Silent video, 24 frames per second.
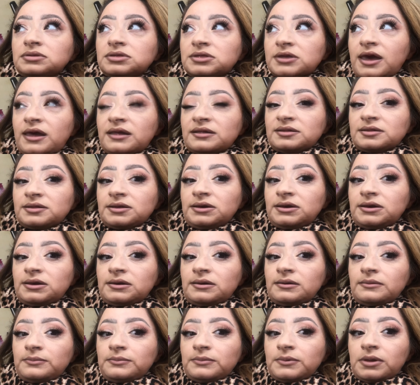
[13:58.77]
Desi
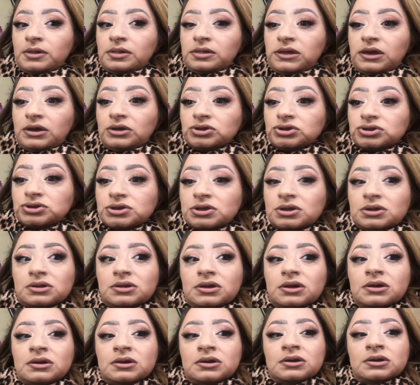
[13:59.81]
collection.